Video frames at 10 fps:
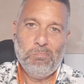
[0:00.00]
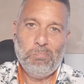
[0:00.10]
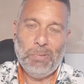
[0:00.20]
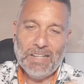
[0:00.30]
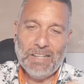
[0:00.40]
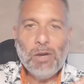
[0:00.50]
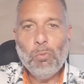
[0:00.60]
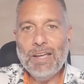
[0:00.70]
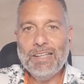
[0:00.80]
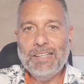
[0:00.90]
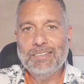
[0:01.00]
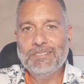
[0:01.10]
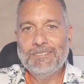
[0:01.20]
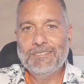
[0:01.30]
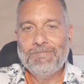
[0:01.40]
But in a way,
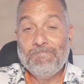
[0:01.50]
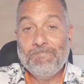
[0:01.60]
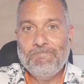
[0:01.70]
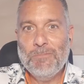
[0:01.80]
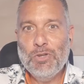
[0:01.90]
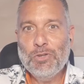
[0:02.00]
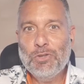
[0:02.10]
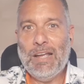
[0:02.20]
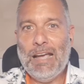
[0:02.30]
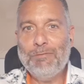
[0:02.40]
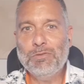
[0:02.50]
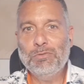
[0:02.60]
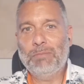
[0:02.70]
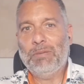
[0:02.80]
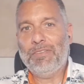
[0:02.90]
you're going to have
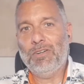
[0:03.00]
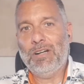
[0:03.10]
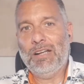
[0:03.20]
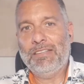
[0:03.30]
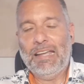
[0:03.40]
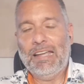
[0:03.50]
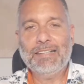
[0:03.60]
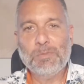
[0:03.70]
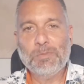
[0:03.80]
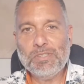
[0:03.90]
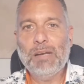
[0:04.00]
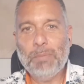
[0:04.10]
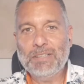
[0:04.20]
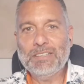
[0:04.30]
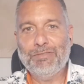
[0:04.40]
to, Barcelona directors will
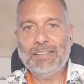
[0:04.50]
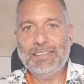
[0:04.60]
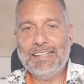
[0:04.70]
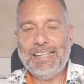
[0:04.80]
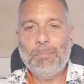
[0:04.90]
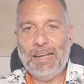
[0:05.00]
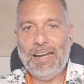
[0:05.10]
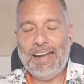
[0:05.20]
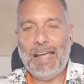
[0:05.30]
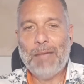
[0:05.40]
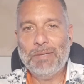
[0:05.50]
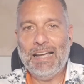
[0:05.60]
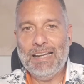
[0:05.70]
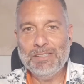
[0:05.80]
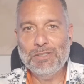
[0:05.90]
celebrate the fact that they're keeping an unhappy
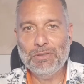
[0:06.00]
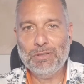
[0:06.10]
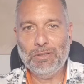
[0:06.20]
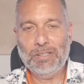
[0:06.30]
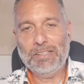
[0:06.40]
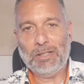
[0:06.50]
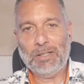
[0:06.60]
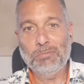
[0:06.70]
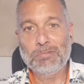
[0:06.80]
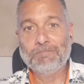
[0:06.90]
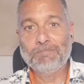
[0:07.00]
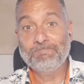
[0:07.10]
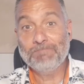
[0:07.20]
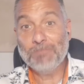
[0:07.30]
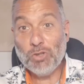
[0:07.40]
guy in the club.
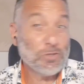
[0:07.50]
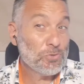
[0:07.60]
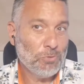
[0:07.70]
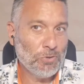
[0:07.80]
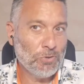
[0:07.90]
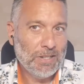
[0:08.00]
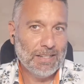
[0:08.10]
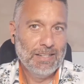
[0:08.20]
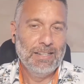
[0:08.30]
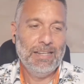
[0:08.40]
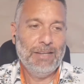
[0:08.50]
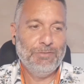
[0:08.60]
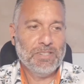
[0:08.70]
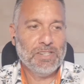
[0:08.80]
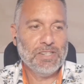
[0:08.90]
So I just wonder if
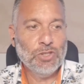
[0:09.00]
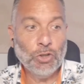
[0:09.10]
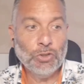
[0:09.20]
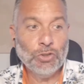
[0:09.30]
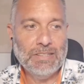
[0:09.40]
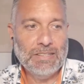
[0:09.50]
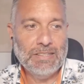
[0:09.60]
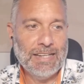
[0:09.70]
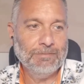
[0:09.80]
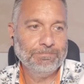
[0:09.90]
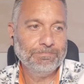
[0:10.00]
this is not the end.